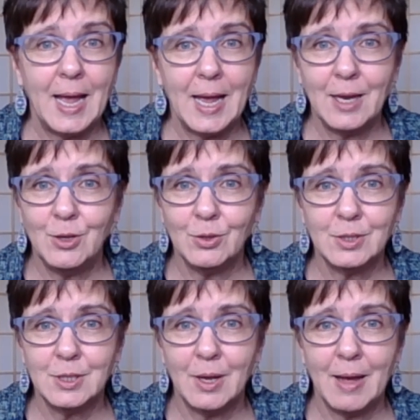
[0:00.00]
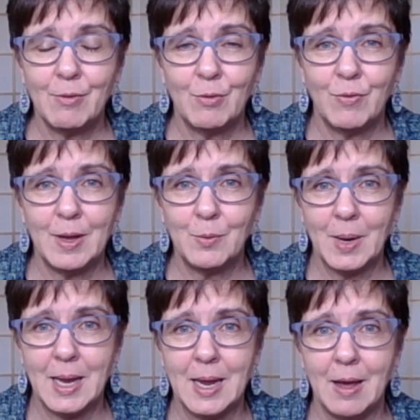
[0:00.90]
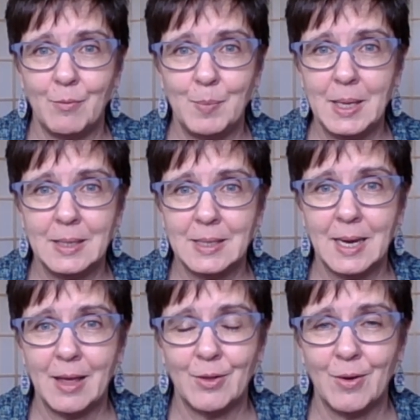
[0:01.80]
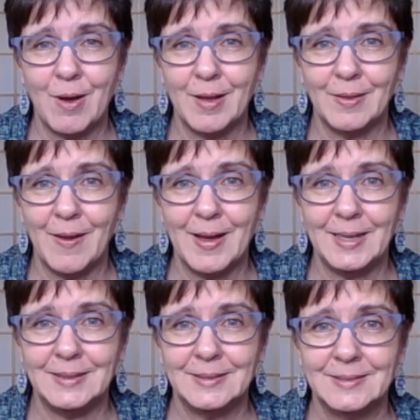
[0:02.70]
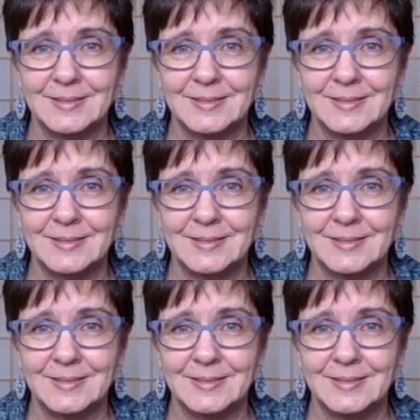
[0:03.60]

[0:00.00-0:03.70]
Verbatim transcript: and you'll still have a fun way of being together online.